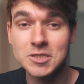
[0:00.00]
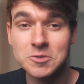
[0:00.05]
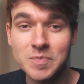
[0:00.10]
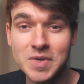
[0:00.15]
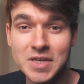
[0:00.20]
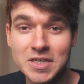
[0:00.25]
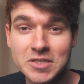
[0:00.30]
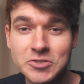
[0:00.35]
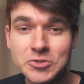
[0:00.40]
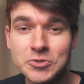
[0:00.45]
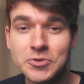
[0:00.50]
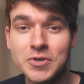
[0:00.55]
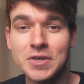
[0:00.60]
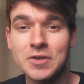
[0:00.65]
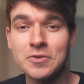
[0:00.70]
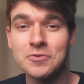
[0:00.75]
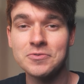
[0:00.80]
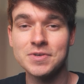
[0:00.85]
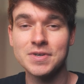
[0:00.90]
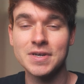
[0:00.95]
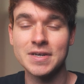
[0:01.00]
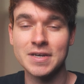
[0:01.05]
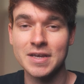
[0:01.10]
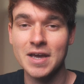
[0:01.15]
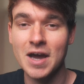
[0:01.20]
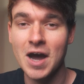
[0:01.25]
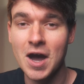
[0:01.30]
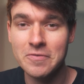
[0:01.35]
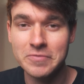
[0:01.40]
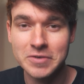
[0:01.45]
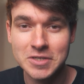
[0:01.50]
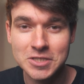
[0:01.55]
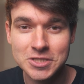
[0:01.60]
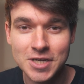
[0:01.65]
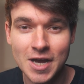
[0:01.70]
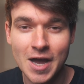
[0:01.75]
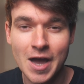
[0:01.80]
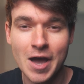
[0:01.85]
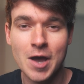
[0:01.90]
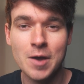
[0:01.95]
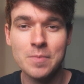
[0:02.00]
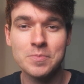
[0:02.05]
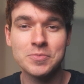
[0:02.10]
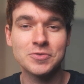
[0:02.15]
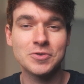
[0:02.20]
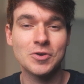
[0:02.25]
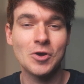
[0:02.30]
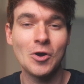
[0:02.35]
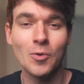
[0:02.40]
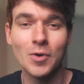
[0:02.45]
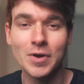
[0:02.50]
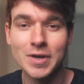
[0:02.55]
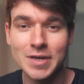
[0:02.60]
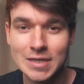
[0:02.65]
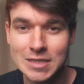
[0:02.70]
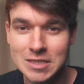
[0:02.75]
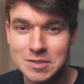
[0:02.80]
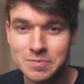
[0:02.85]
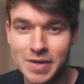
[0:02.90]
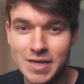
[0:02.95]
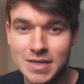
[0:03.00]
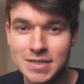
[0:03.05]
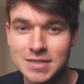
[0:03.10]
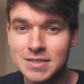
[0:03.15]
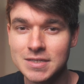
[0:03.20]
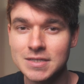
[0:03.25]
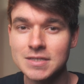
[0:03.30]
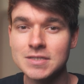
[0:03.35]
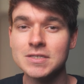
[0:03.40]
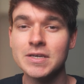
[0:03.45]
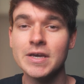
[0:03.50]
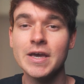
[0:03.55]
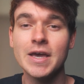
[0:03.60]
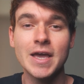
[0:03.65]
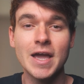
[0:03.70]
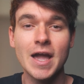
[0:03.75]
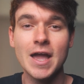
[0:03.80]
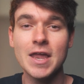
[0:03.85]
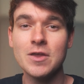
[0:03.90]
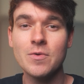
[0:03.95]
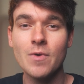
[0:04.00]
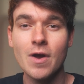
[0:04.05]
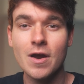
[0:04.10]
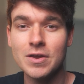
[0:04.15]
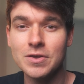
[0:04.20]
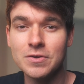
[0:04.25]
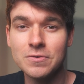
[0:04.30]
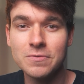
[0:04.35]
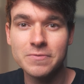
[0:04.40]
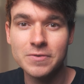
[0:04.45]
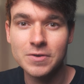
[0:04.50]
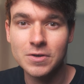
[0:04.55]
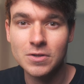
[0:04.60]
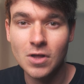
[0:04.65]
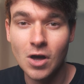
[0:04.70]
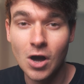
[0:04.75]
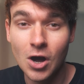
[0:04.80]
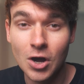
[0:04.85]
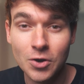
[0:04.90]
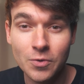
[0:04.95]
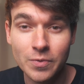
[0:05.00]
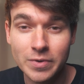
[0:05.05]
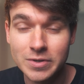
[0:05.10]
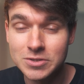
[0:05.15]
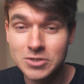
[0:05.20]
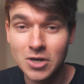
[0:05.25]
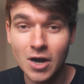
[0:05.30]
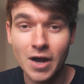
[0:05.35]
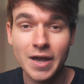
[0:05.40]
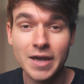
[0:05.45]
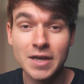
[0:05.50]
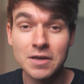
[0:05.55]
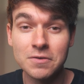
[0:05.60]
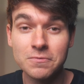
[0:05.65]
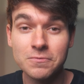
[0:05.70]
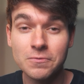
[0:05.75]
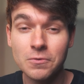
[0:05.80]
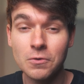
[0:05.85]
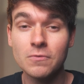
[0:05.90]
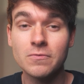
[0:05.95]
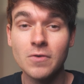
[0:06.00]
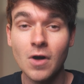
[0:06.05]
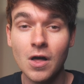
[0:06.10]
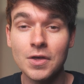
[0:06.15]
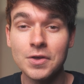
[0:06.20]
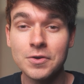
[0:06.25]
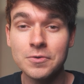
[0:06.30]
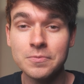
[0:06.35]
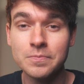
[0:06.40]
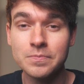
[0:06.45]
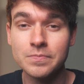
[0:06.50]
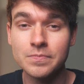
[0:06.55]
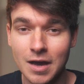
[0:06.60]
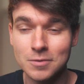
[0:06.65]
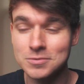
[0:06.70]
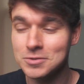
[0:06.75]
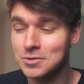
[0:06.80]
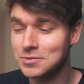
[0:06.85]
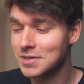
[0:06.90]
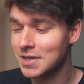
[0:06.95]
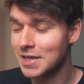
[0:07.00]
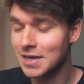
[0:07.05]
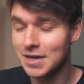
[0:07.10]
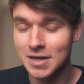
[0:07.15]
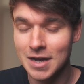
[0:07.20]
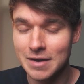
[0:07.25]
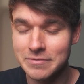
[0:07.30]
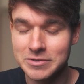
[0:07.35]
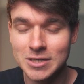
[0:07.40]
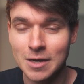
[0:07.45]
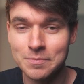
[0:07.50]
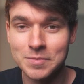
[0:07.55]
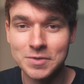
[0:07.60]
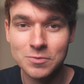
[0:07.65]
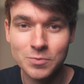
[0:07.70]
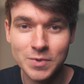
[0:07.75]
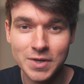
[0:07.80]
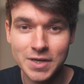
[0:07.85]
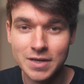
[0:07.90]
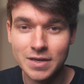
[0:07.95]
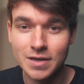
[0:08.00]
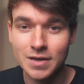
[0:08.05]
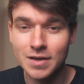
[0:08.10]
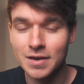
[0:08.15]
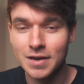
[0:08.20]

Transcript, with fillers: This means you can use it in coffee shops, co-working spaces, anywhere you'd feel awkward talking at full volume. I was using it in a coffee shop this week